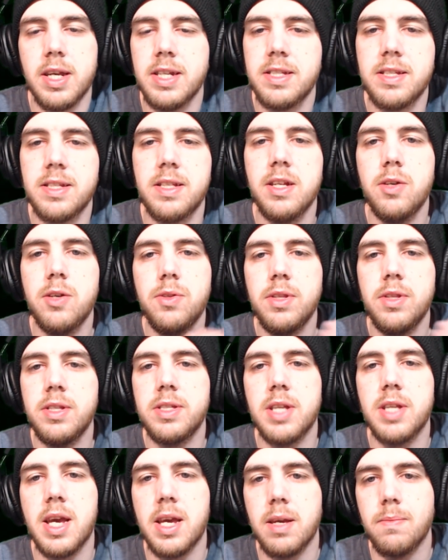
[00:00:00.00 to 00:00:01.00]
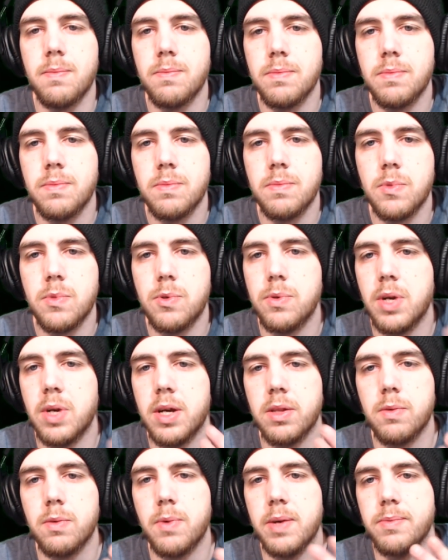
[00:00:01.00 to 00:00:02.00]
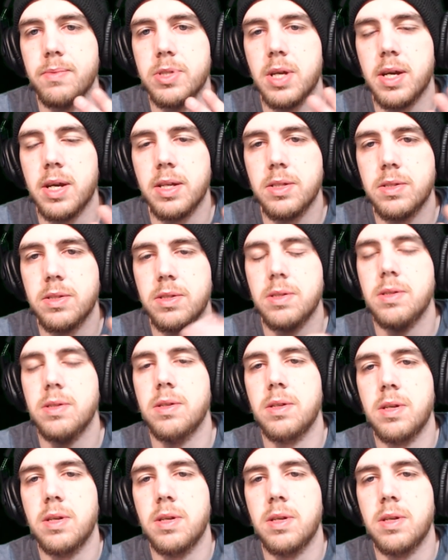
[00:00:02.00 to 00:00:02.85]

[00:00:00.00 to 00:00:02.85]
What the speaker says: It's still the same on other websites.